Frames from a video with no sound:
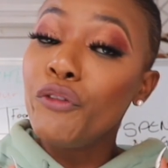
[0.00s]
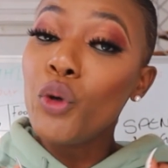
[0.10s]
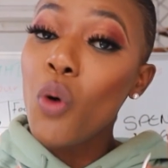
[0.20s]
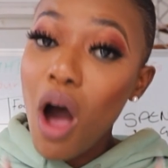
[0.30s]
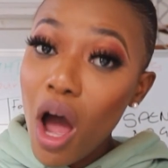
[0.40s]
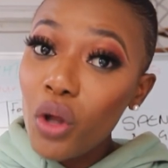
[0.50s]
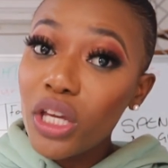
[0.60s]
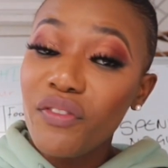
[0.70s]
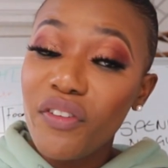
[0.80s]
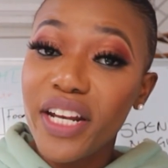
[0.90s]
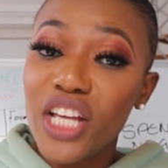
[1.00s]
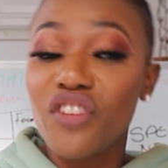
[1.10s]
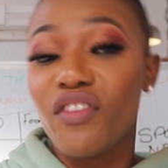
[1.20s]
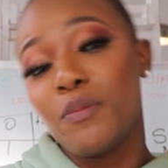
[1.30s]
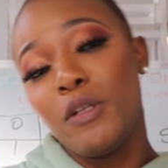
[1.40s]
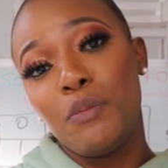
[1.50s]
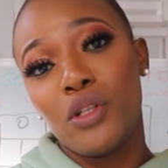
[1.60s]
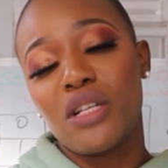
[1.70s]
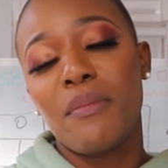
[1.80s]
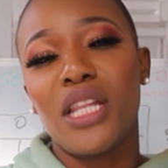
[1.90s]
If you are looking for financial advice, please
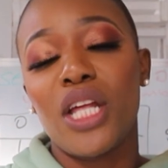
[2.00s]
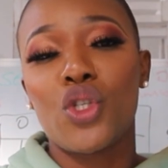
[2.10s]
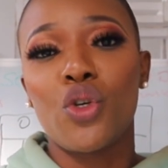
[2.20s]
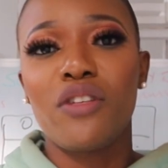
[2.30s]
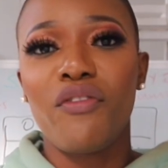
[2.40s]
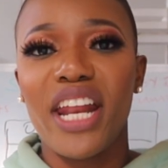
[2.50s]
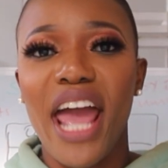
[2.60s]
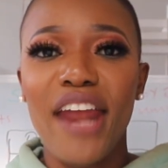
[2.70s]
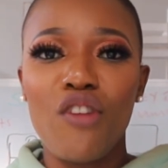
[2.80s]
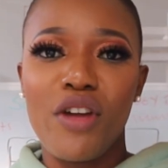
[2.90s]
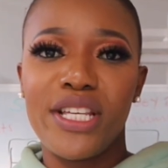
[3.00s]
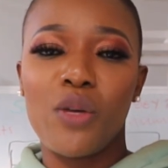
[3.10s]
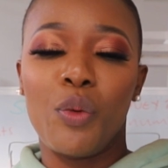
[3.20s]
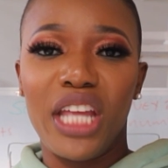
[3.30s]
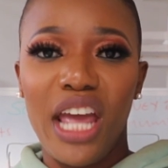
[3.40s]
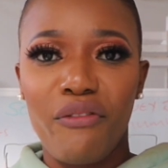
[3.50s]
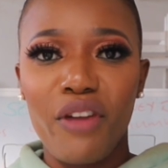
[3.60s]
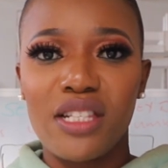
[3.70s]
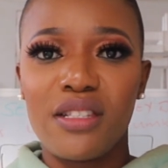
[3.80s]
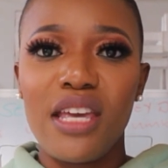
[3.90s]
speak to somebody that is certified and registered with the
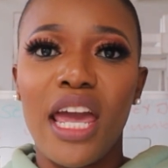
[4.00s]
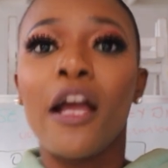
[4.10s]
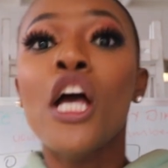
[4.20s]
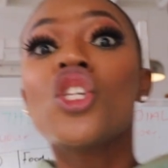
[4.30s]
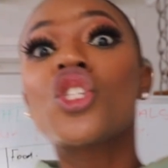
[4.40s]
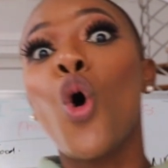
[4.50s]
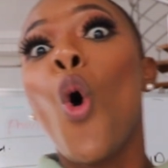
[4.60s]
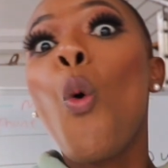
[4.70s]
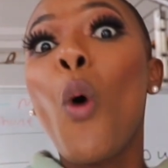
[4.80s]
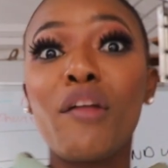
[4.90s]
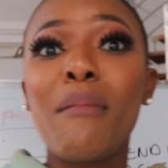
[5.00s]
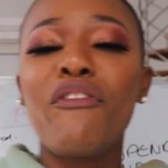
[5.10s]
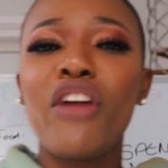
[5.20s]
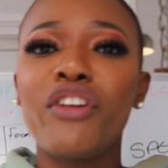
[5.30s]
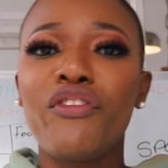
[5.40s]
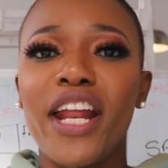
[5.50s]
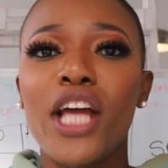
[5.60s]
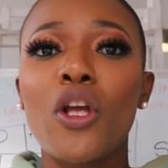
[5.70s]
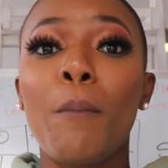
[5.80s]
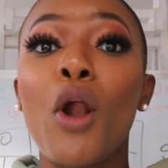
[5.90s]
FSCA. So one of my favorite
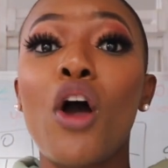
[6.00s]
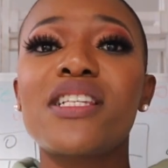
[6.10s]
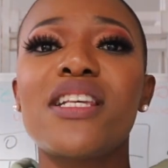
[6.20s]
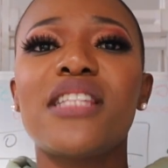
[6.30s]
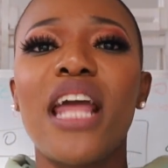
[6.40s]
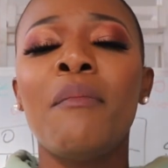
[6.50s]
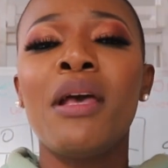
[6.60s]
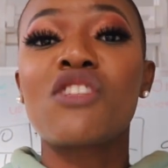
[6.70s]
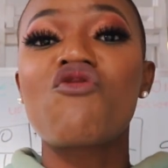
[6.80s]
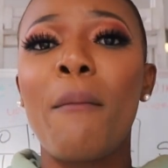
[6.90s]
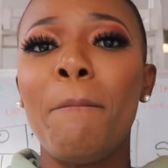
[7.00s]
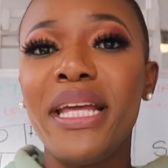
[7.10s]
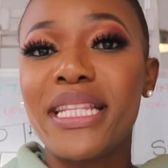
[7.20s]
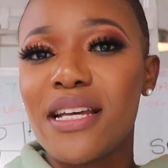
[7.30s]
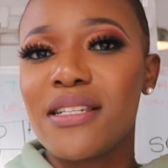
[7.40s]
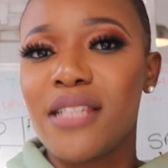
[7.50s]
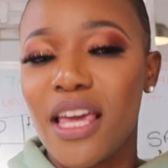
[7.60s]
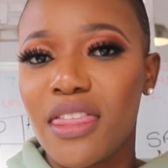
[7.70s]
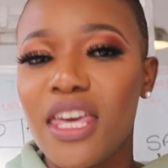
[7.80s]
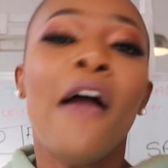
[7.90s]
financial bloggers, his name is Ramit
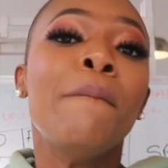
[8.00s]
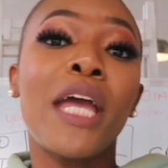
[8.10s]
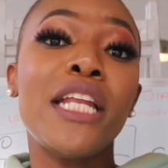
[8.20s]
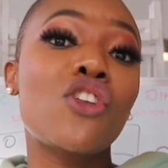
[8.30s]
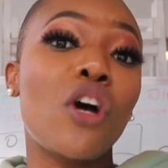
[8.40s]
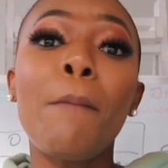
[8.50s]
Sethi, and he's